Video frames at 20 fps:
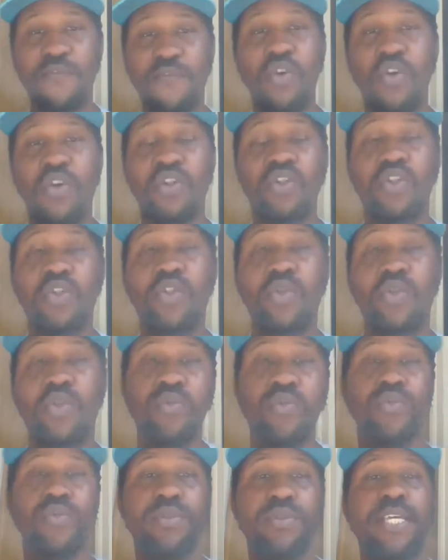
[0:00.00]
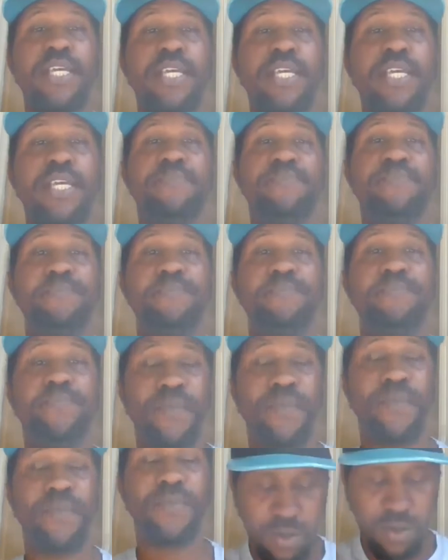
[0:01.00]
when I fall through. Yeah.
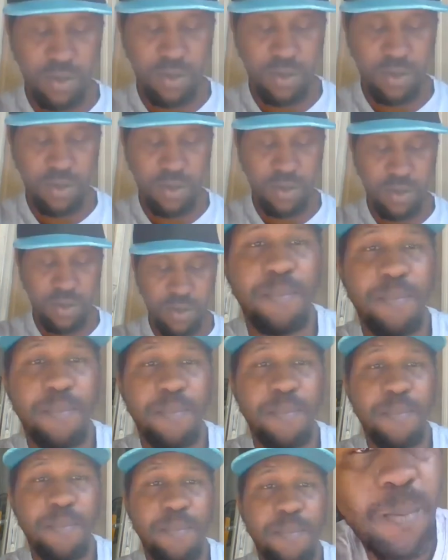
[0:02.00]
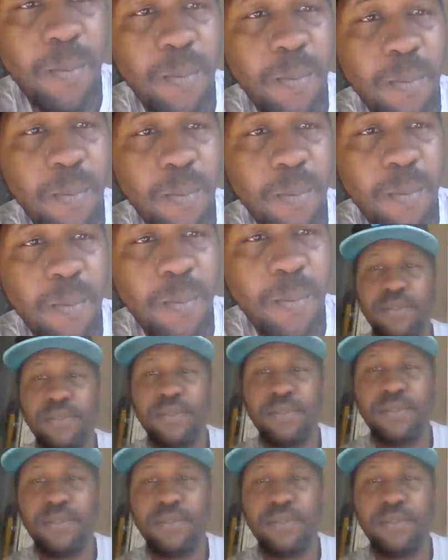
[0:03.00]
All right.